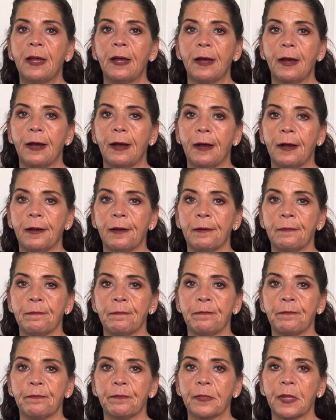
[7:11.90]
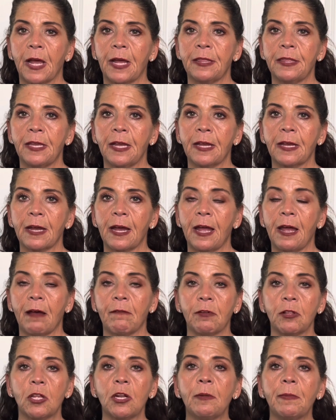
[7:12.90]
I think I have
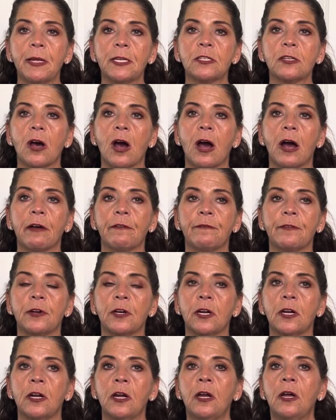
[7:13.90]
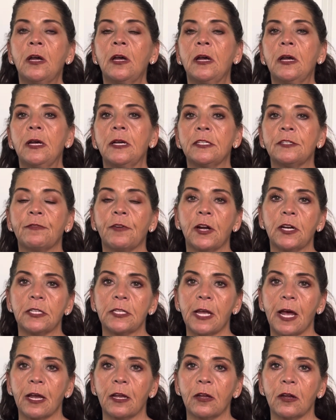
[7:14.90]
a little bit to offer as far as
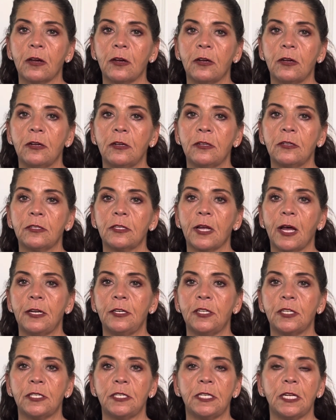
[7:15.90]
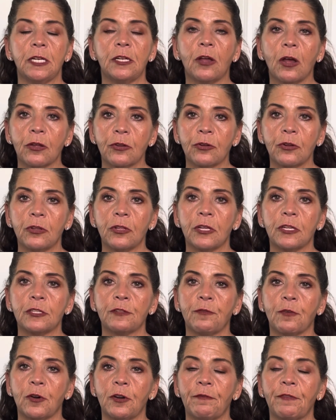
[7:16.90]
that goes. I just did go through this
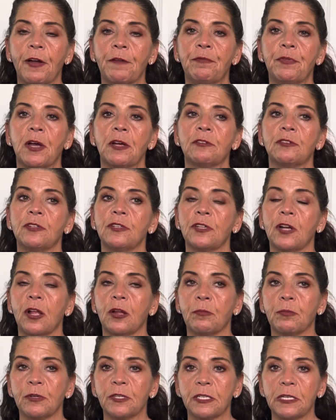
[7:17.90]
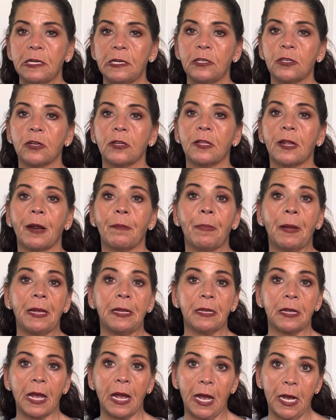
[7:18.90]
$45,000 procedure that I
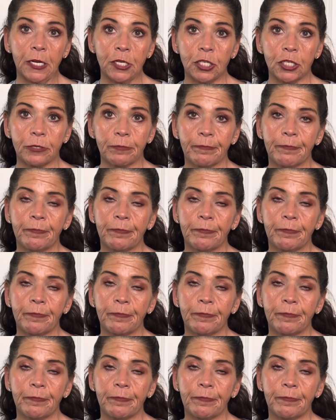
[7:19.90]
paid cash.